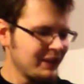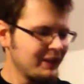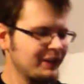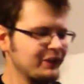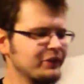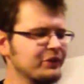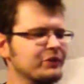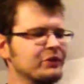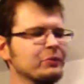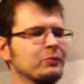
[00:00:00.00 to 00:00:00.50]

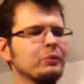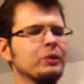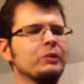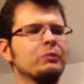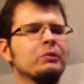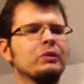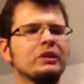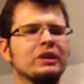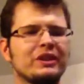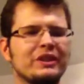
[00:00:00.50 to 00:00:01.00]
This is a
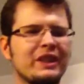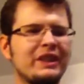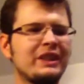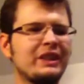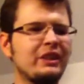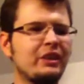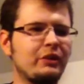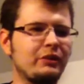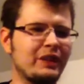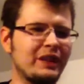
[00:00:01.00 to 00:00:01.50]
weird one, because I
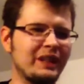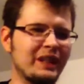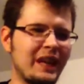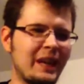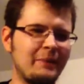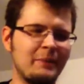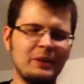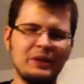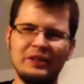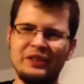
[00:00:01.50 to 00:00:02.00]
didn't know that it
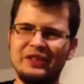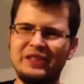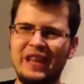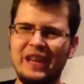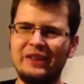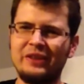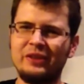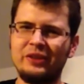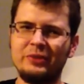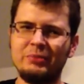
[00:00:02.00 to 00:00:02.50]
came in the
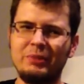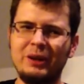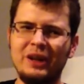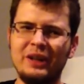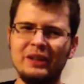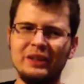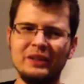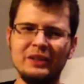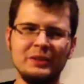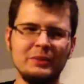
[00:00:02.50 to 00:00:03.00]
standard
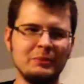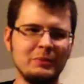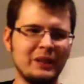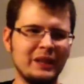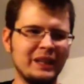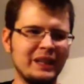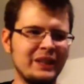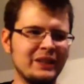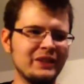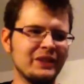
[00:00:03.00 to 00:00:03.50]
box, but
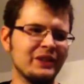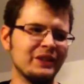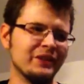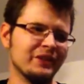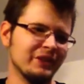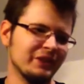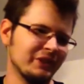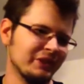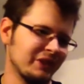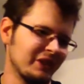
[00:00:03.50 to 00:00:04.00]
I guess
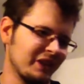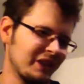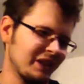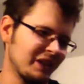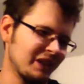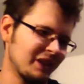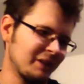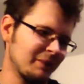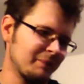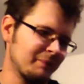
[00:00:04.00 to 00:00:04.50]
this is
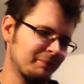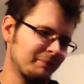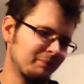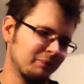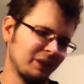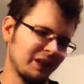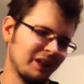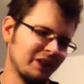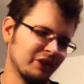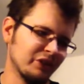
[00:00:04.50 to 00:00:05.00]
the
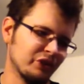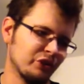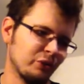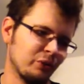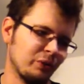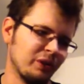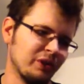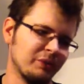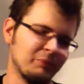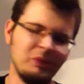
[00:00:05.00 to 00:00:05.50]
Player's
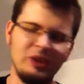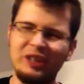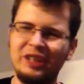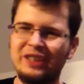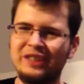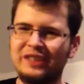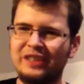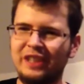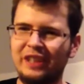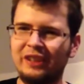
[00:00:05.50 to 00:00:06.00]
Choice
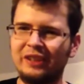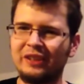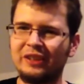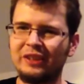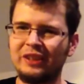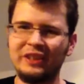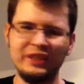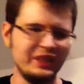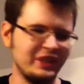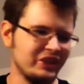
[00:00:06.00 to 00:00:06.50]
Million
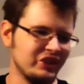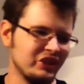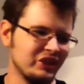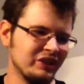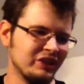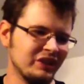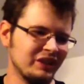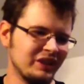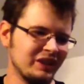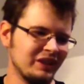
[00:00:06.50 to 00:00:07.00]
Seller
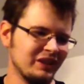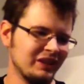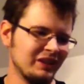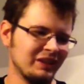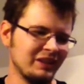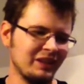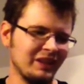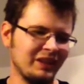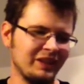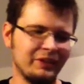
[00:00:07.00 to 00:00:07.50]
Edition,
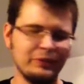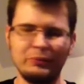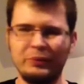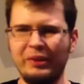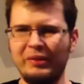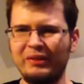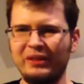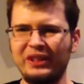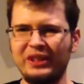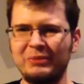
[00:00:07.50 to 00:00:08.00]
the
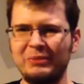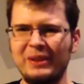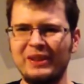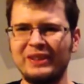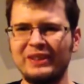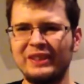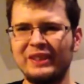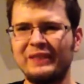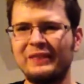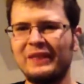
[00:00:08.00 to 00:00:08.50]
re-release,
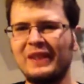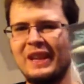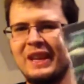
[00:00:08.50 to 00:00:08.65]
basically.